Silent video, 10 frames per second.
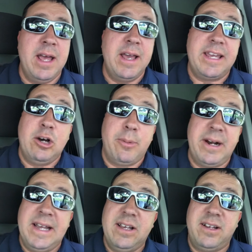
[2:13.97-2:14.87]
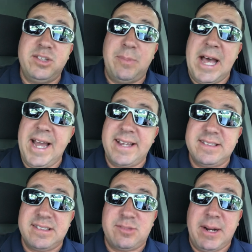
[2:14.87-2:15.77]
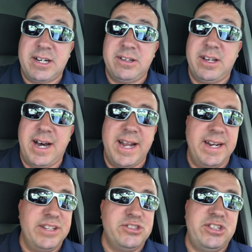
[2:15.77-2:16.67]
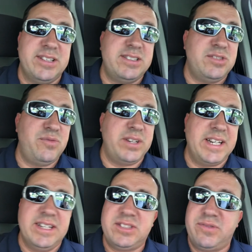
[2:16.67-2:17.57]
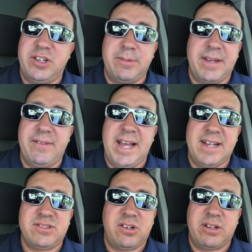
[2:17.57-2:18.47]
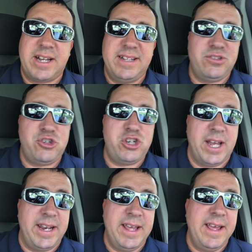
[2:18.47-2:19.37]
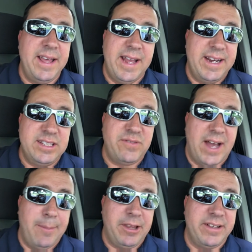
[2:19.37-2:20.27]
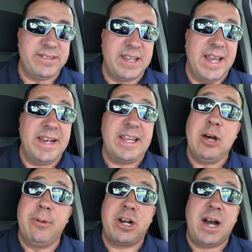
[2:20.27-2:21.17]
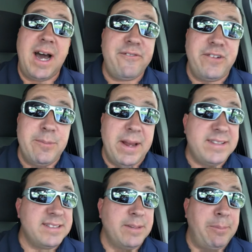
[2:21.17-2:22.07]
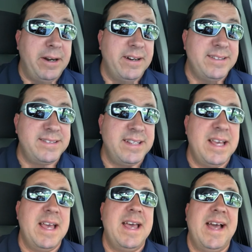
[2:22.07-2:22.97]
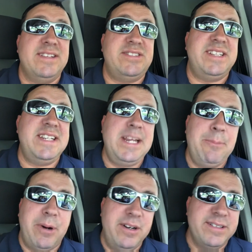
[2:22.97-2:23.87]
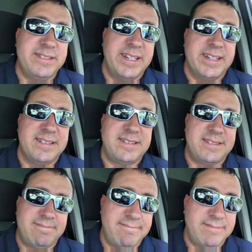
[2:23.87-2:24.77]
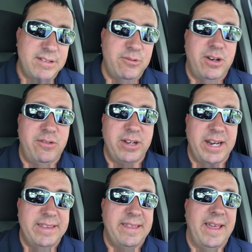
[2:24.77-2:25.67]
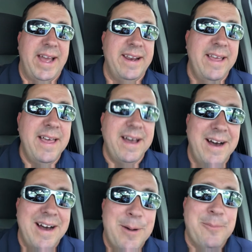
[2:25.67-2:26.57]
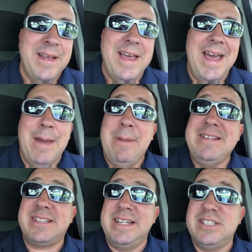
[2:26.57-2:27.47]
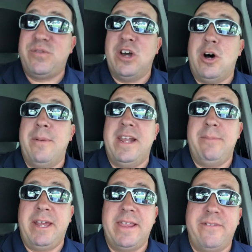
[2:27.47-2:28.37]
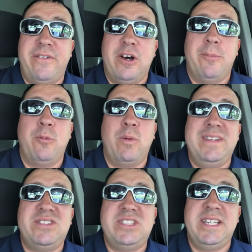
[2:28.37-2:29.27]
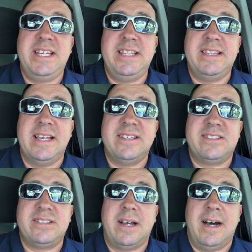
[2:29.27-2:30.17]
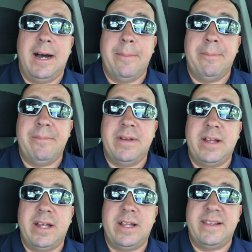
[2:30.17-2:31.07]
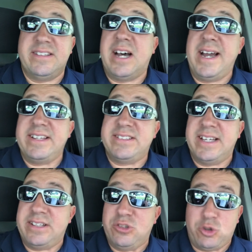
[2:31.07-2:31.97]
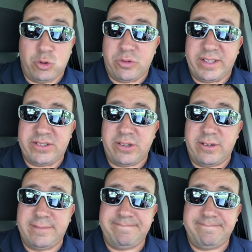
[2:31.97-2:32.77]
Gilbert Hill is back as Inspector Todd, and he's just as funny in this film, giving Axel all kinds of shit, and he's fabulous. And Gilbert Gottfried makes an appearance as Sidney Bernstein. This, well, we'll get into that. Um, and basically, in this film, in the beginning of the film, we see this um, this heist at this jewelry store.